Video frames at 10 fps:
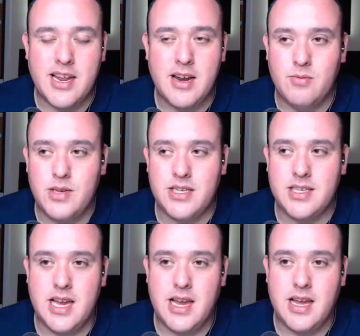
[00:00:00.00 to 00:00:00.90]
get them to
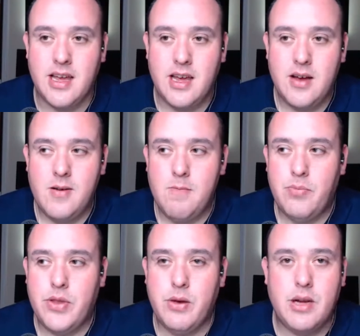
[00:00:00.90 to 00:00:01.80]
say
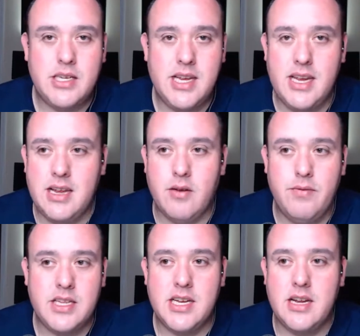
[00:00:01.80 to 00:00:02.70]
do a 10 or
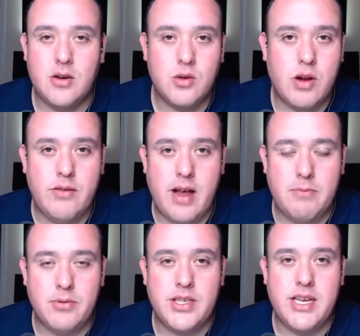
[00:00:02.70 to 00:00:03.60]
15 or
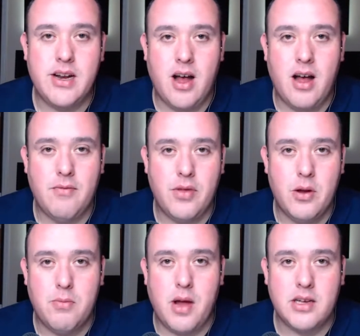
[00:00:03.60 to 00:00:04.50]
25% off of
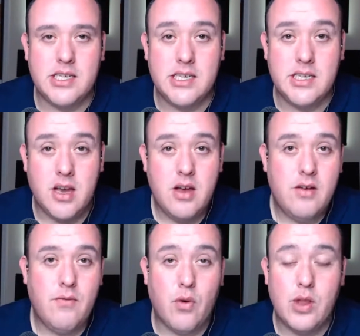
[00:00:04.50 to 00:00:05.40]
their boxes
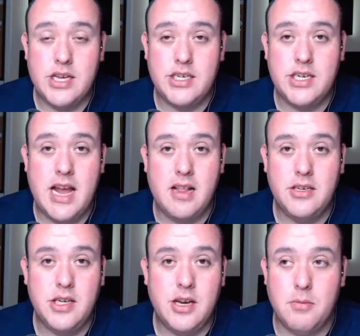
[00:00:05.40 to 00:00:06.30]
for this
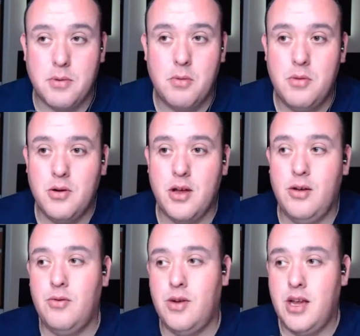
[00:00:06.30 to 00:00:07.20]
challenge you know promo
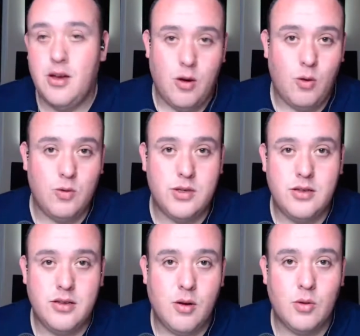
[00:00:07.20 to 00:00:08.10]
code old
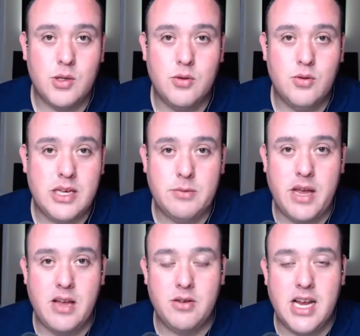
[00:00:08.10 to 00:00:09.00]
old school
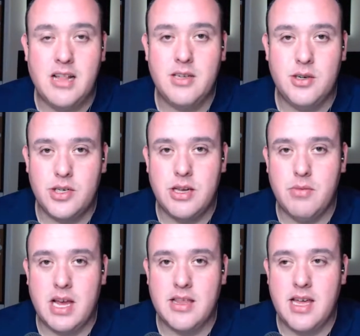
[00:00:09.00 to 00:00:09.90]
spl challenge or
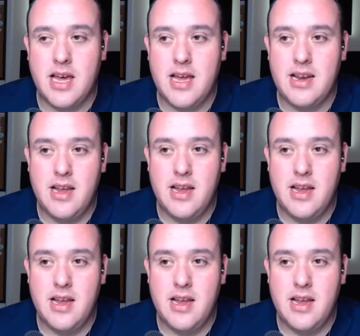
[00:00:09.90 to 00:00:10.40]
something like that